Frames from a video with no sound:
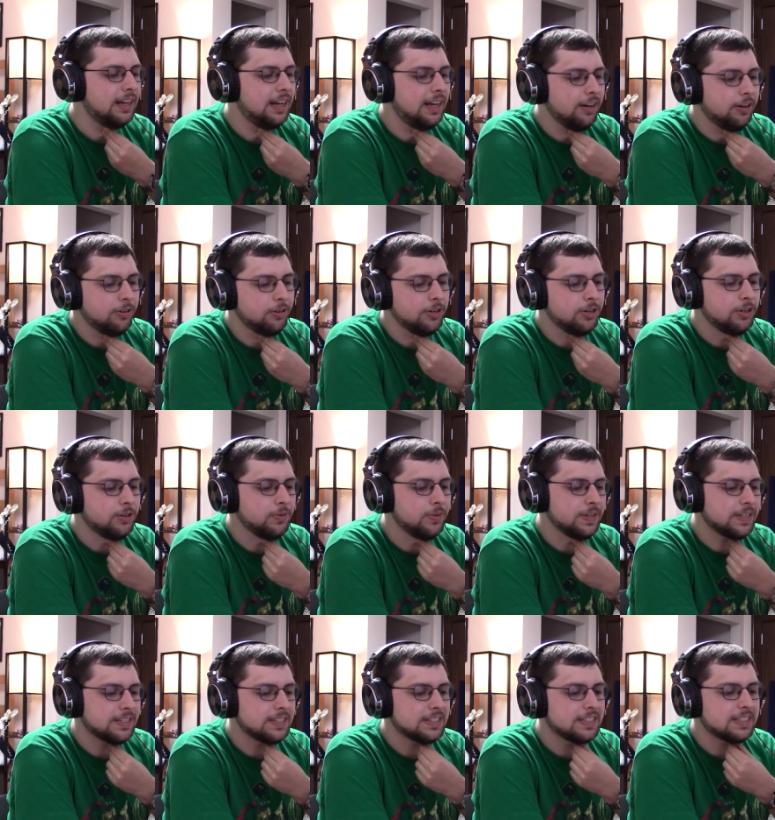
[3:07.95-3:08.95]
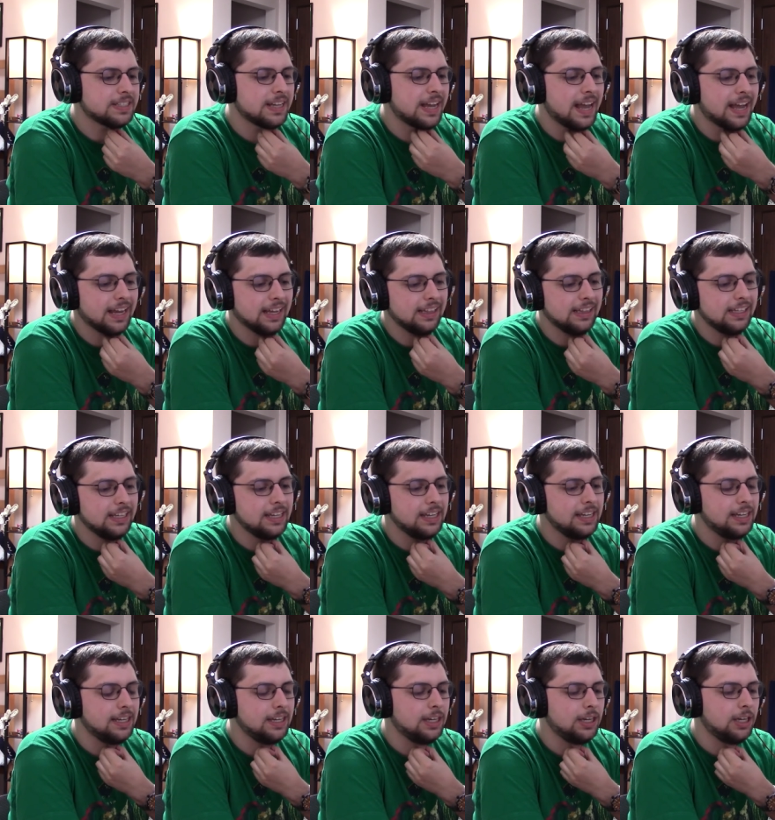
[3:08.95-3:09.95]
I don't know
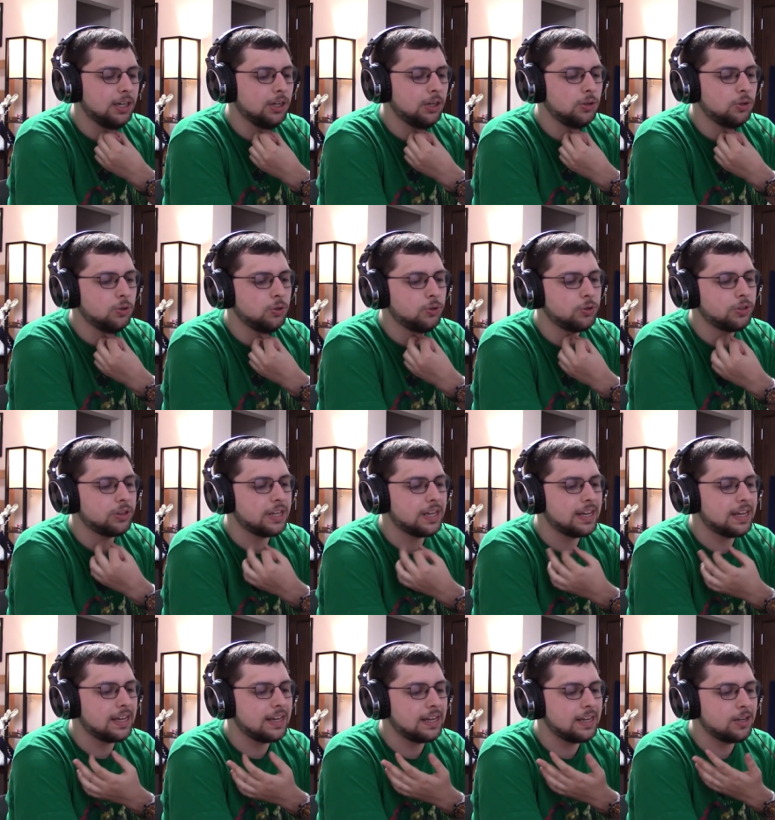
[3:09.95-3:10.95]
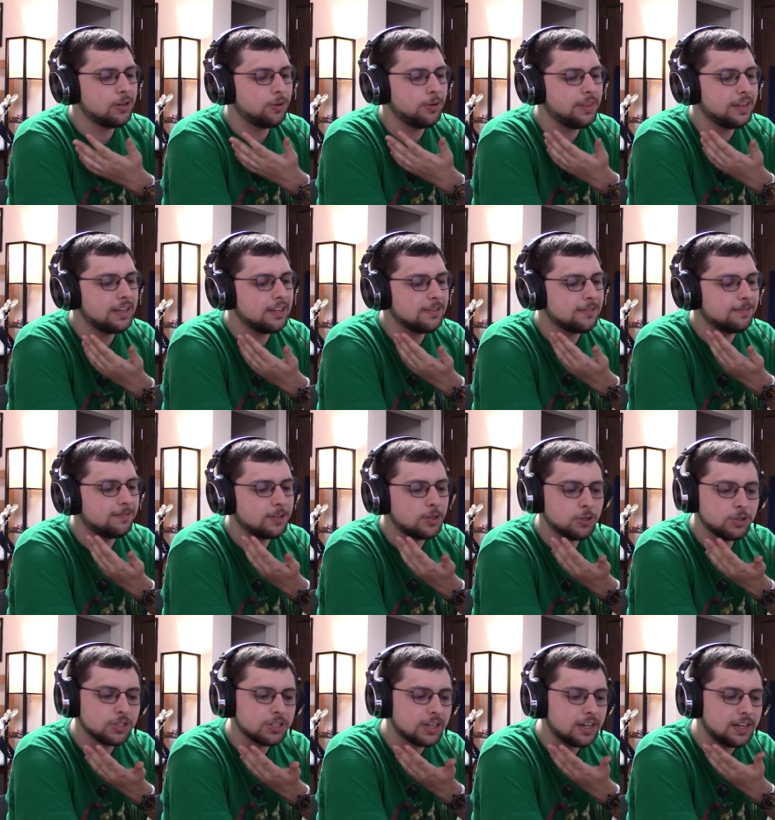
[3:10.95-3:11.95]
exactly who these
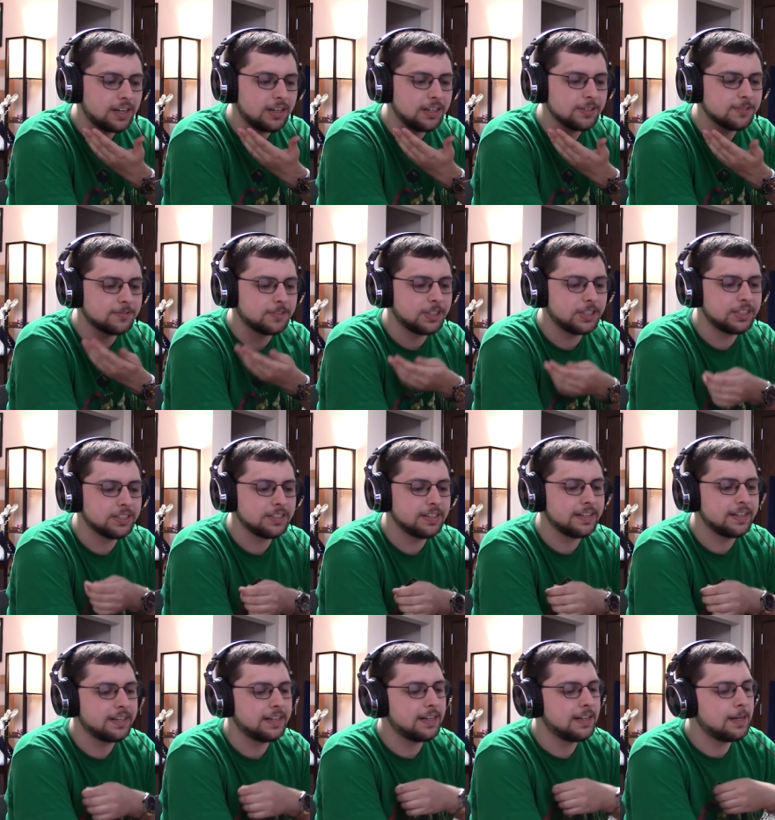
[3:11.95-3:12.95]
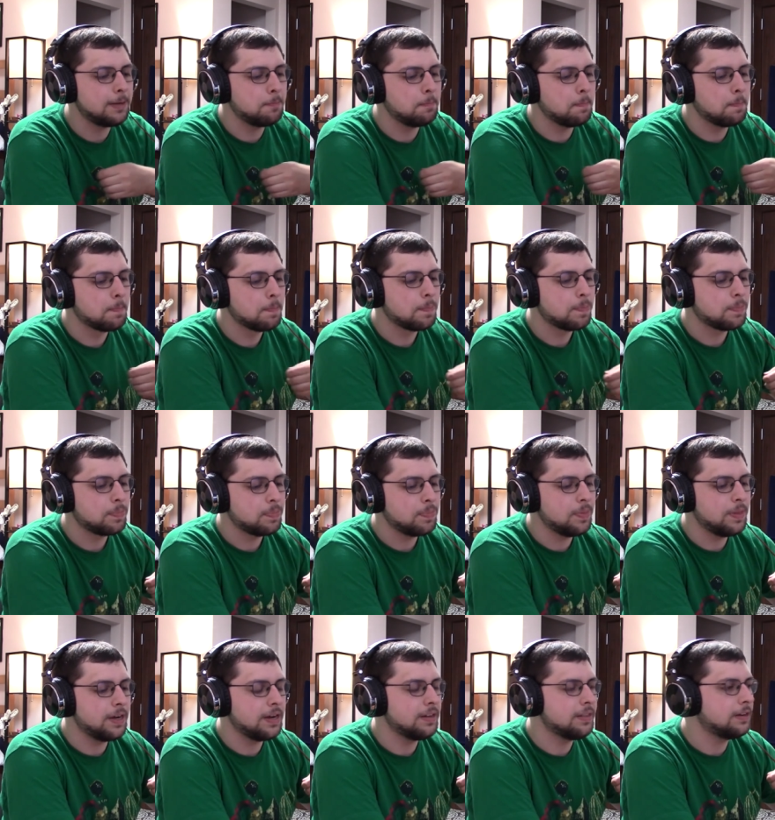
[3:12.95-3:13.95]
folks are as far as
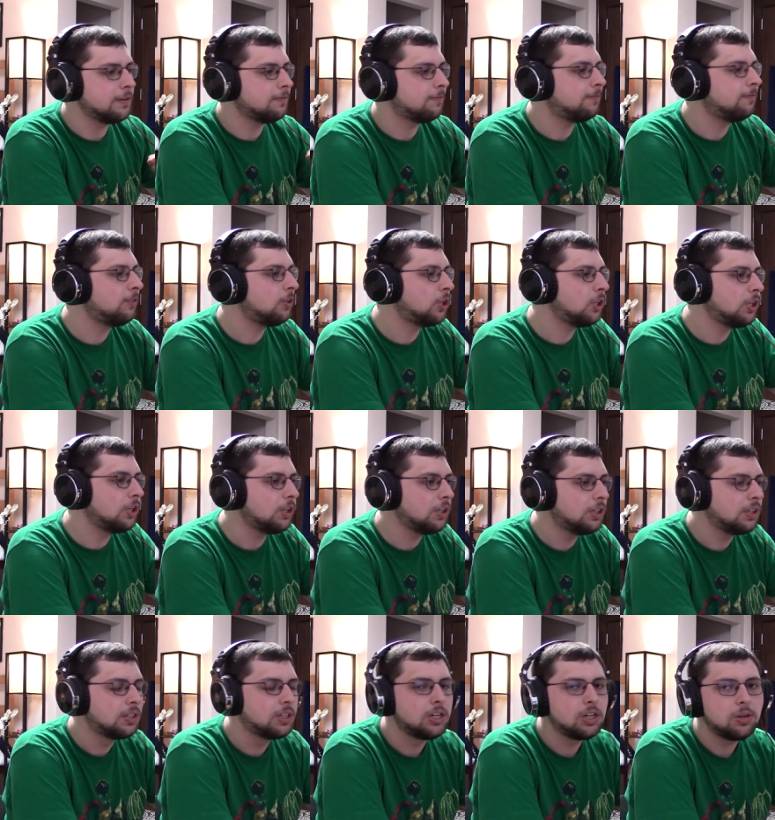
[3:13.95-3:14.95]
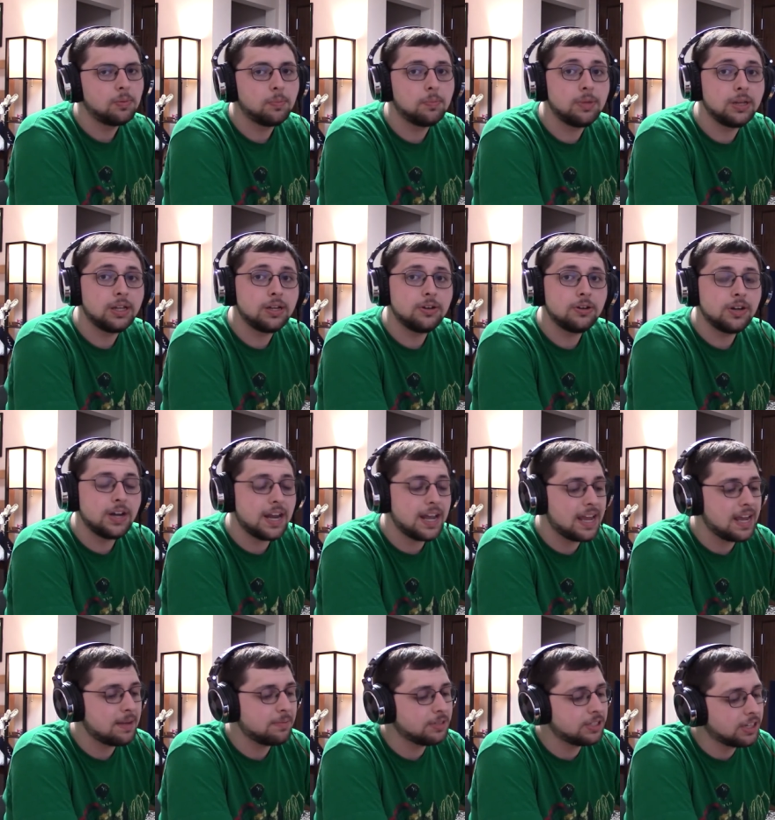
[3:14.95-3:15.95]
their full-blown
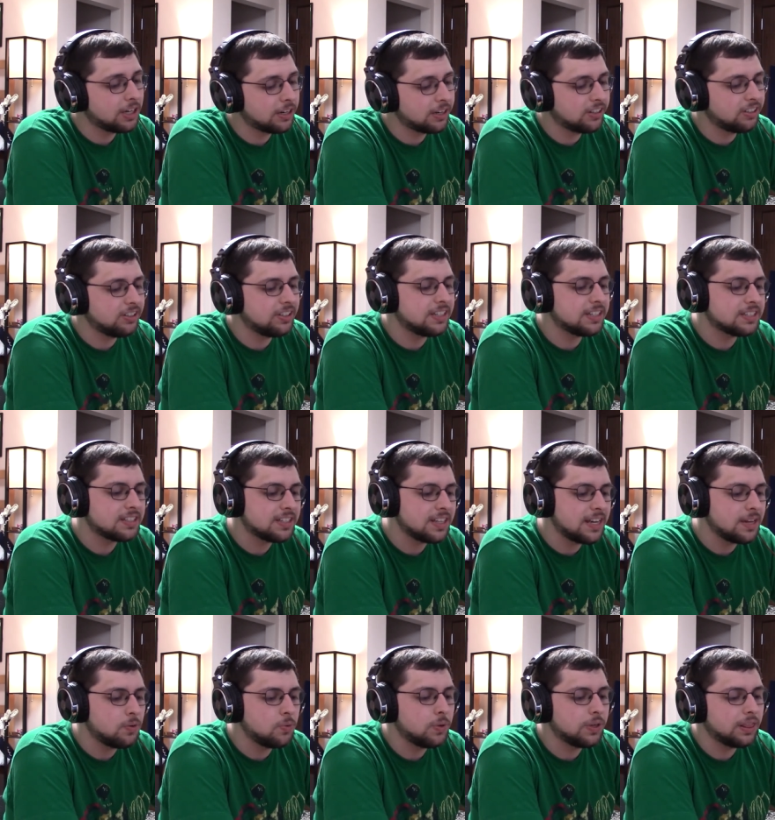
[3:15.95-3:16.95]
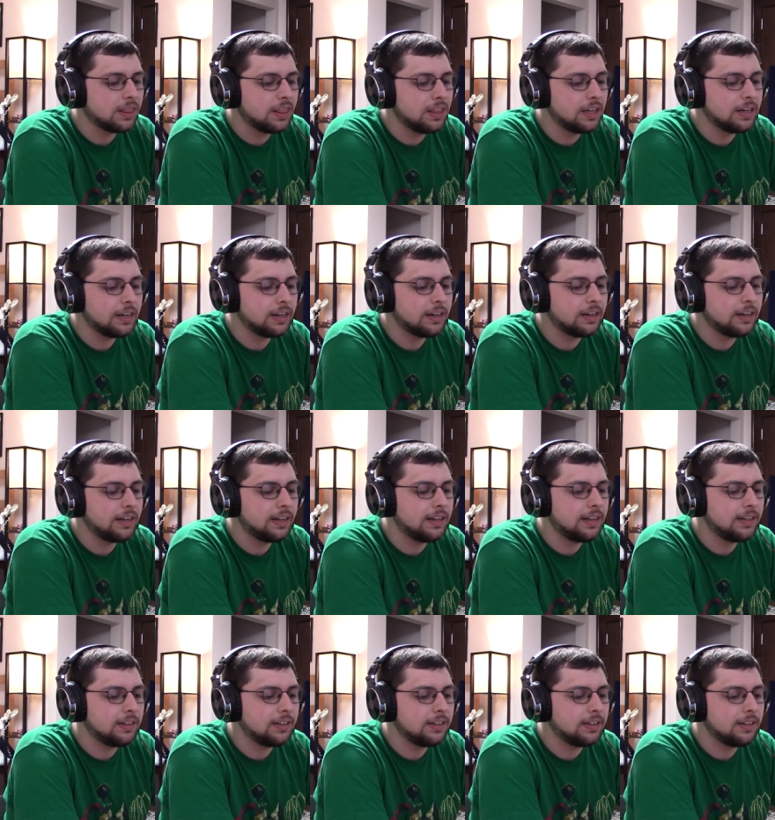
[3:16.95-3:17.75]
names. The article does state what their